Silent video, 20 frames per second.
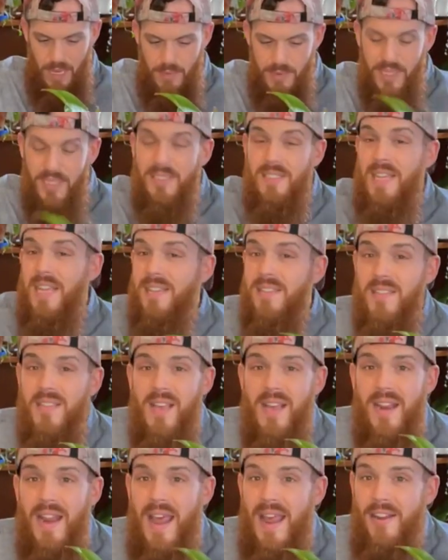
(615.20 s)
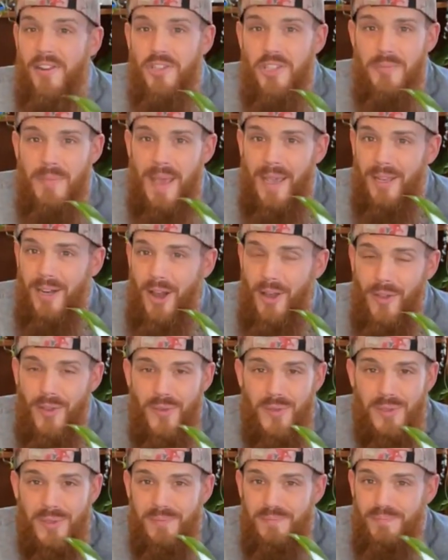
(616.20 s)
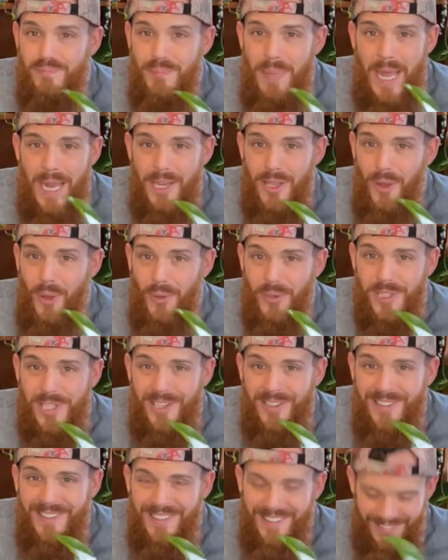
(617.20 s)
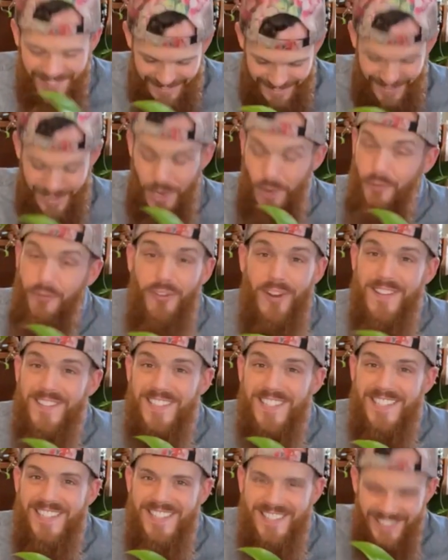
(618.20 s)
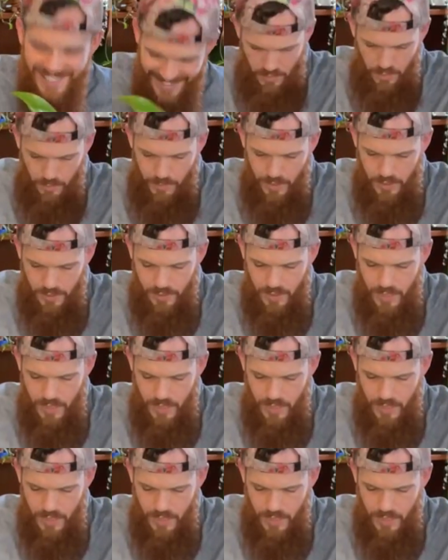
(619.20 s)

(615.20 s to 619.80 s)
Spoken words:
Maybe it takes a lot of energy making all those petioles so fuzzy. A little bit of